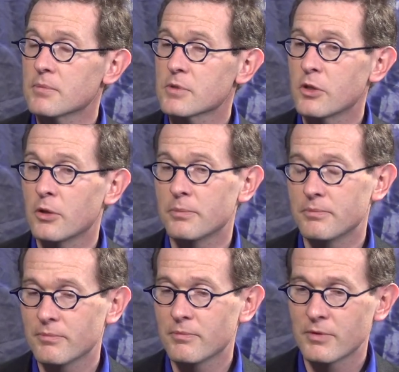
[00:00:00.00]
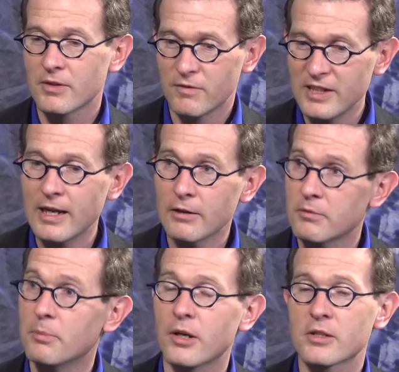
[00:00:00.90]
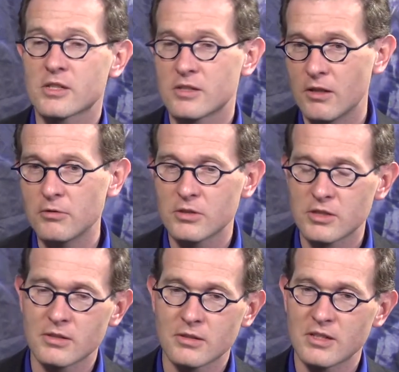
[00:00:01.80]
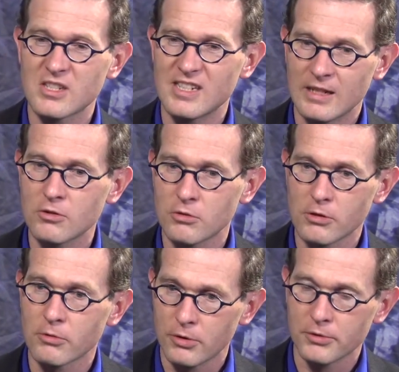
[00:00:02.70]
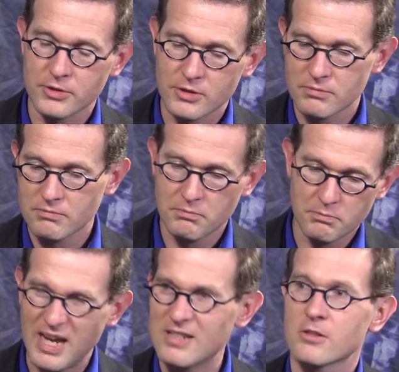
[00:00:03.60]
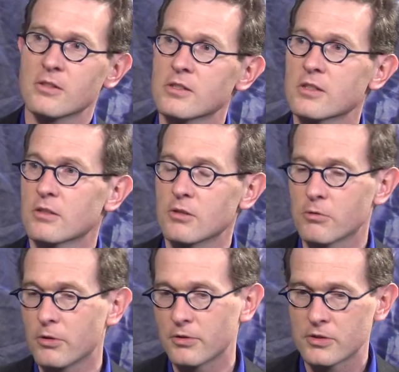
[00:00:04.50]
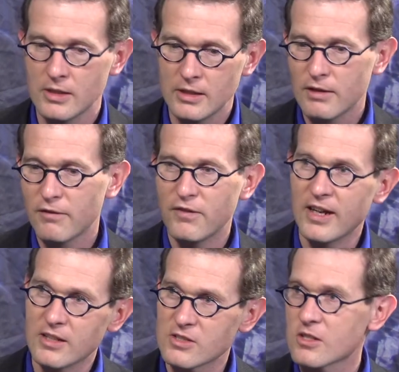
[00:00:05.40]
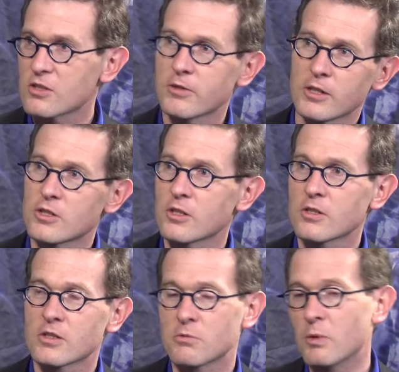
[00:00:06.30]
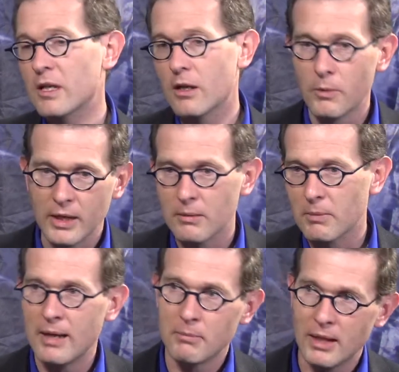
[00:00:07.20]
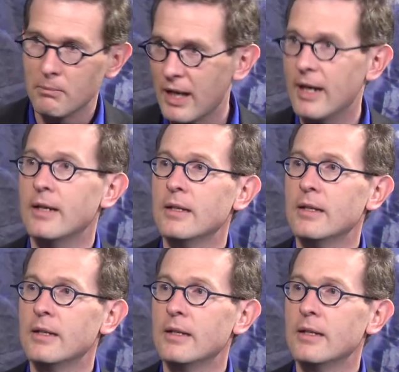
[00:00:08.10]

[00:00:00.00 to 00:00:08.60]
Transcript: So think out of the box. Don't stick to your old patterns, your old financing structures, windowing, blah blah blah,